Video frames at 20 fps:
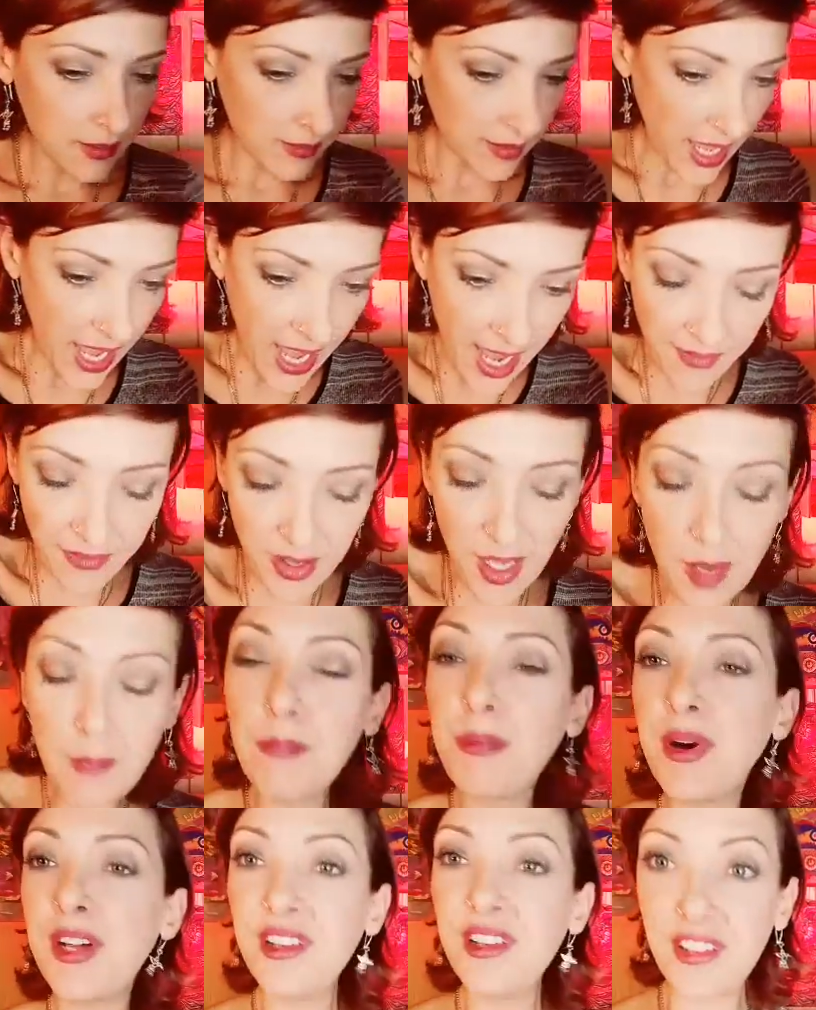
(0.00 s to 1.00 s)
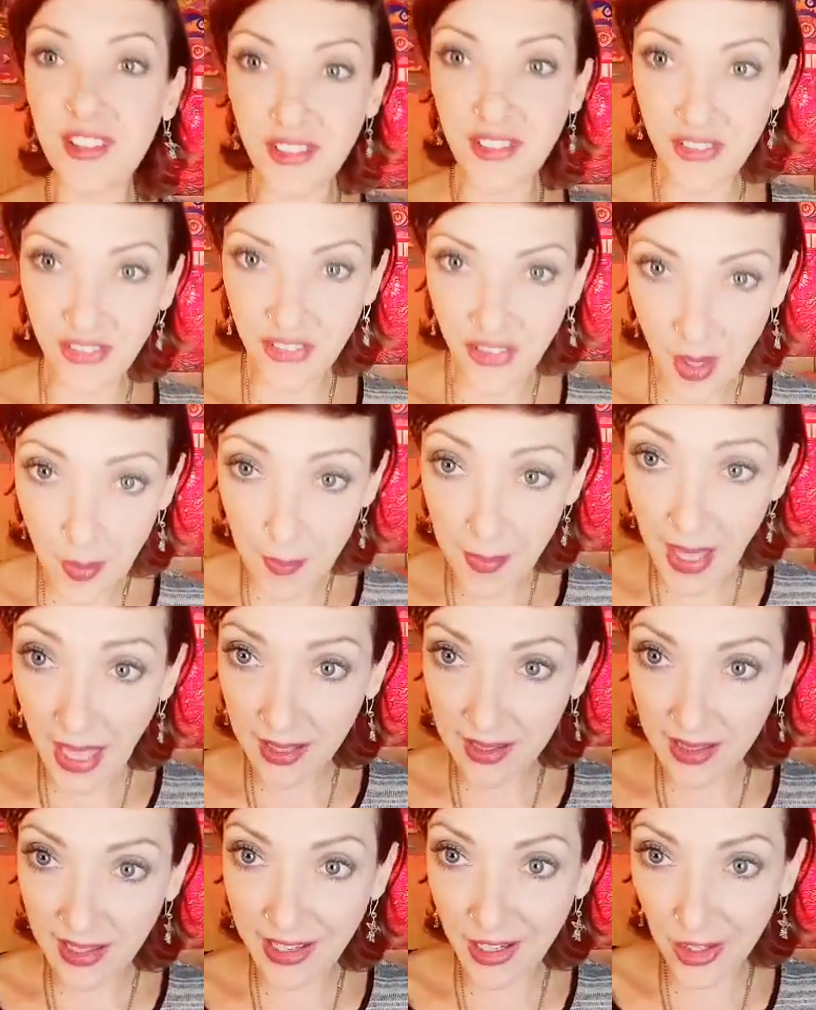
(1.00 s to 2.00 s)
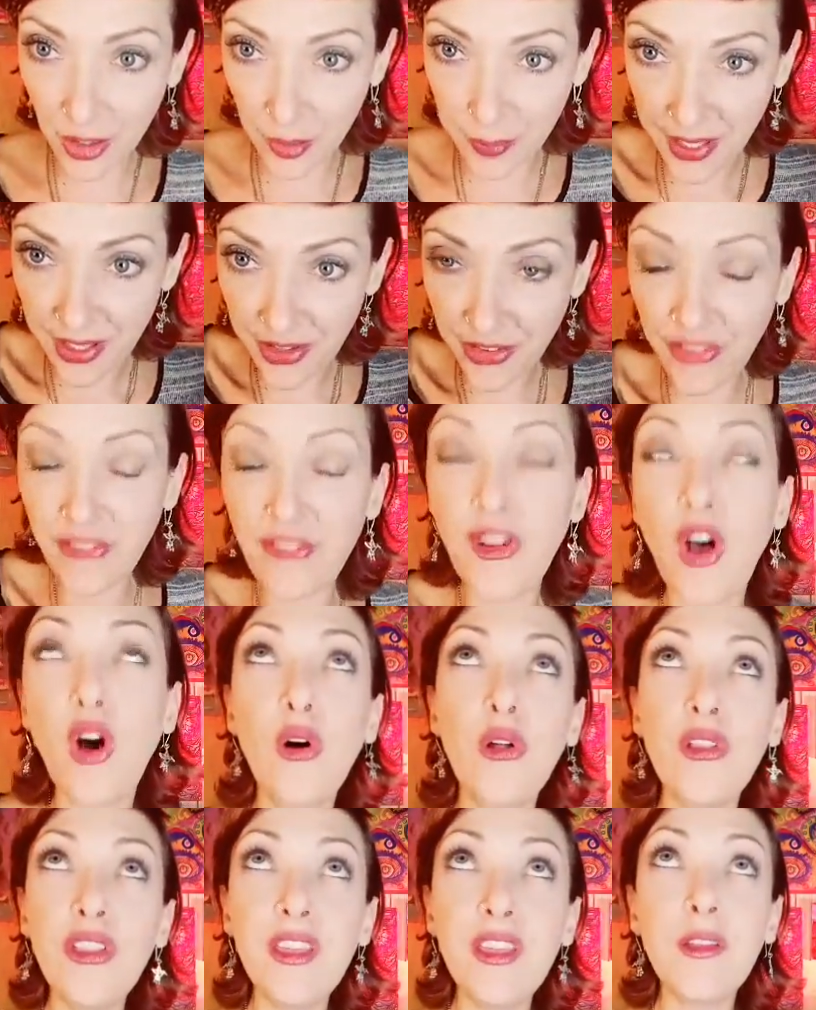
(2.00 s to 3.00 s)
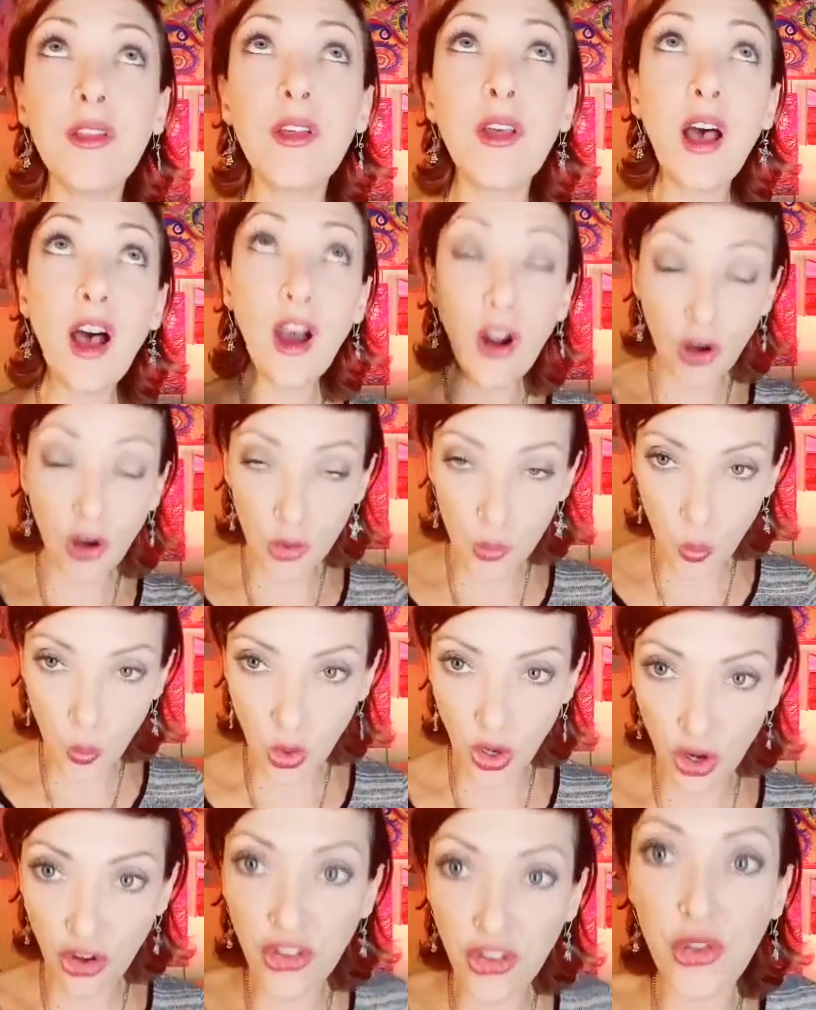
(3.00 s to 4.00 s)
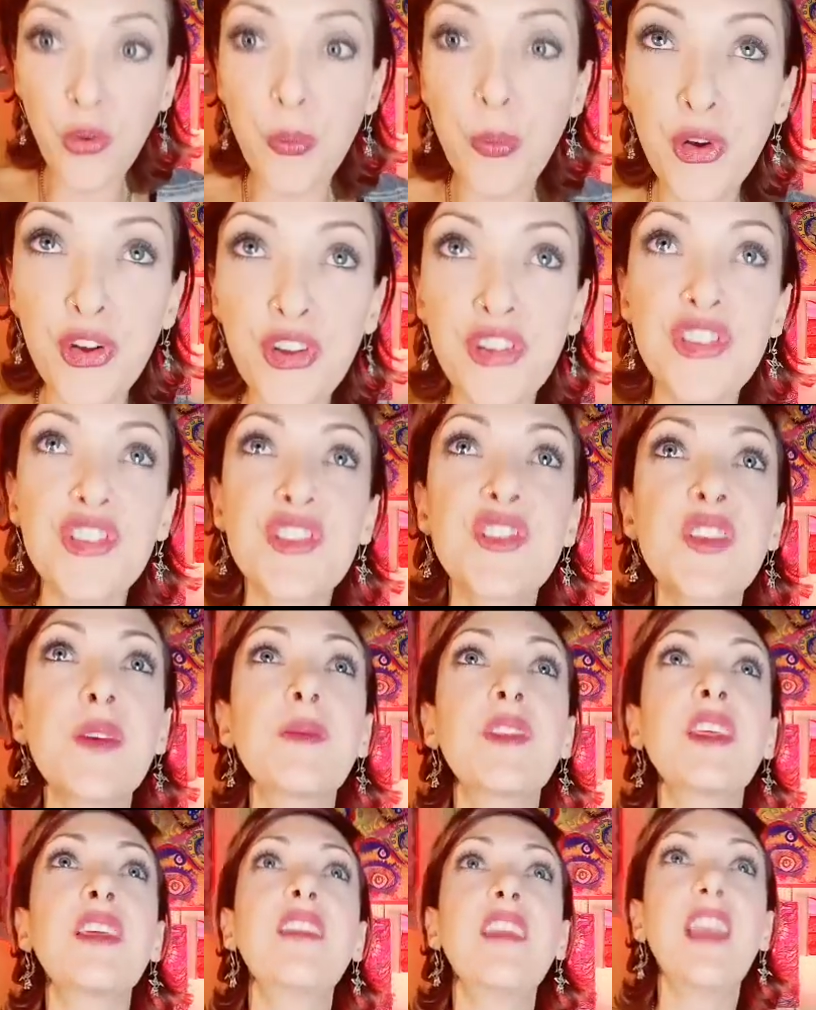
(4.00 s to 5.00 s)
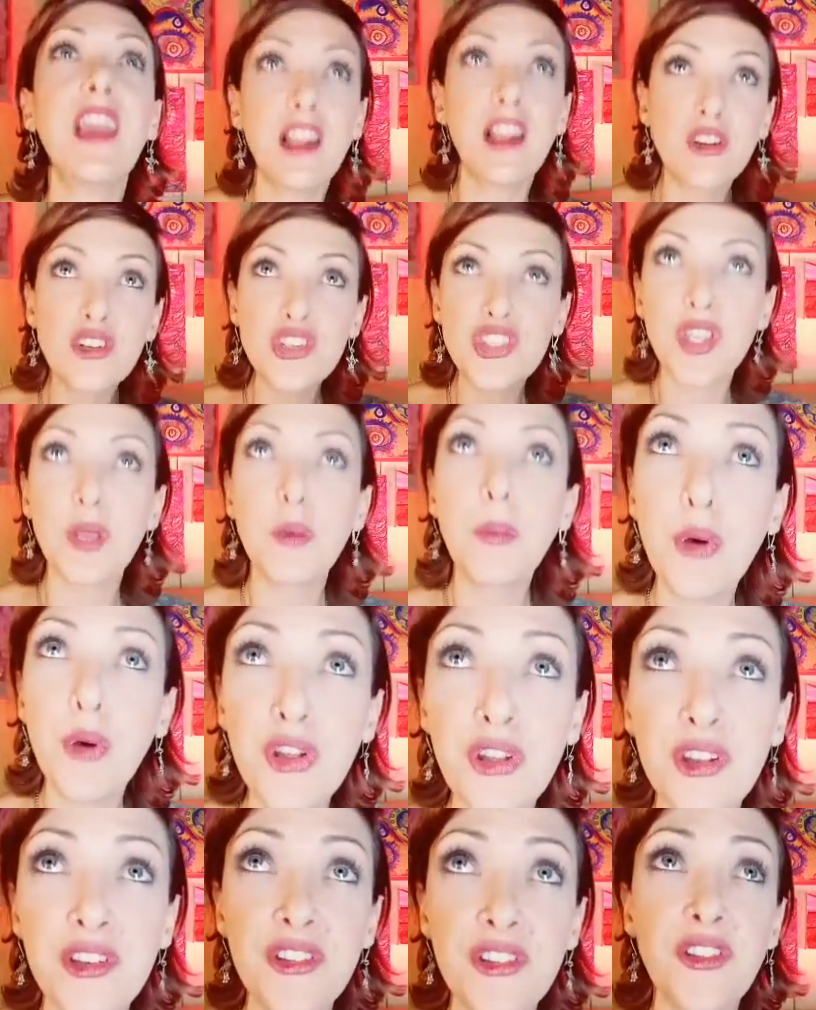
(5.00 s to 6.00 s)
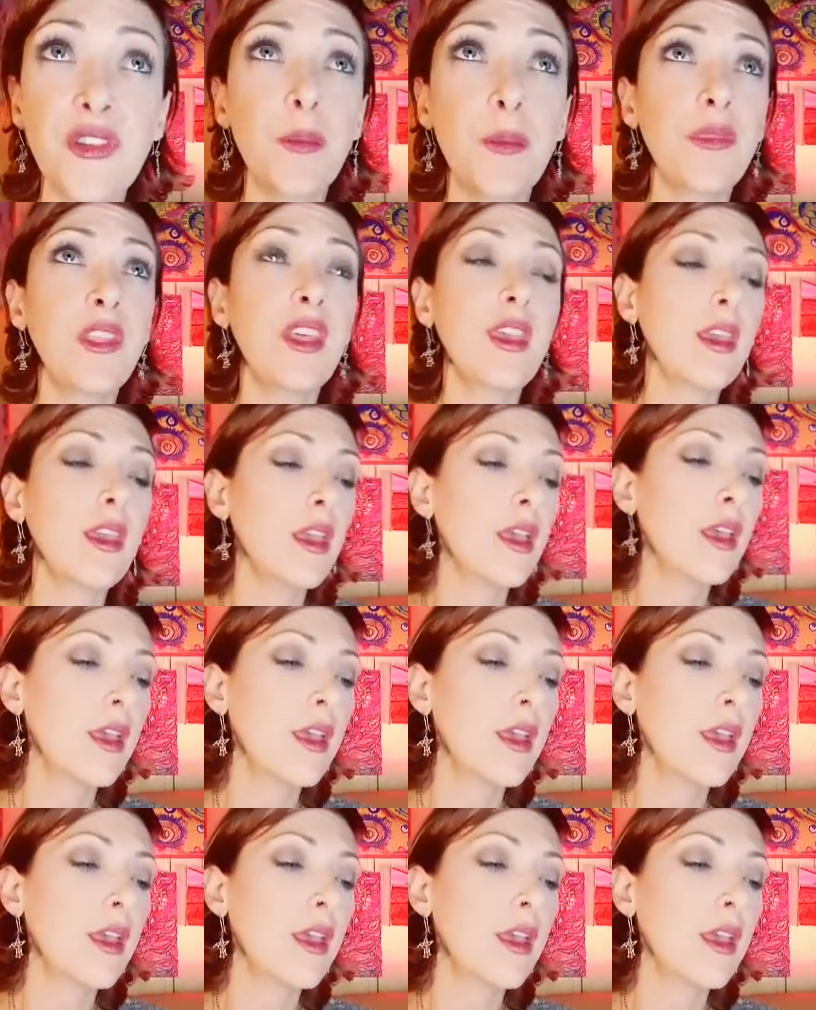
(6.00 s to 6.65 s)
having abundance come back later because of all the hard work you put into something, the energy you put into something,